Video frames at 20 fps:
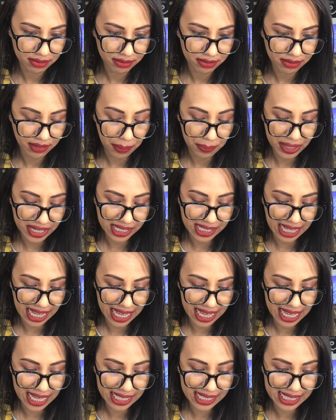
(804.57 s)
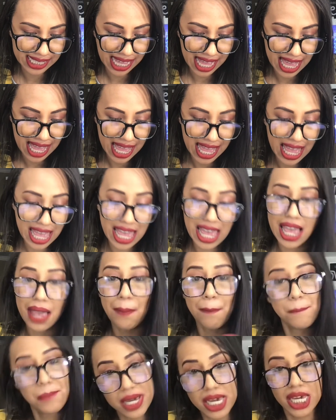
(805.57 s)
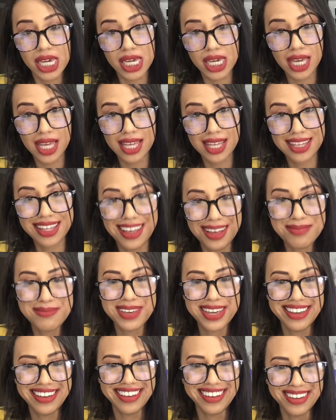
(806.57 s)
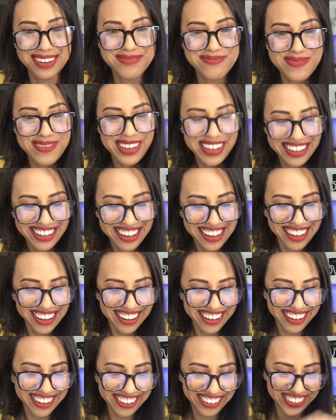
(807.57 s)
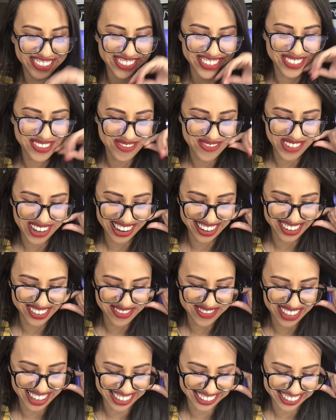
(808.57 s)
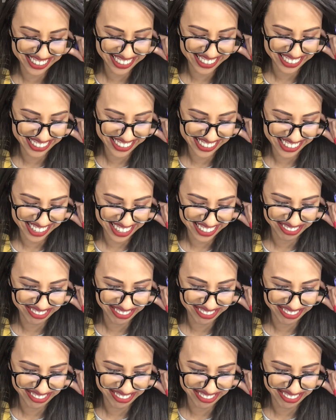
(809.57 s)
Besides me coming up on the Brand Ambassador Scam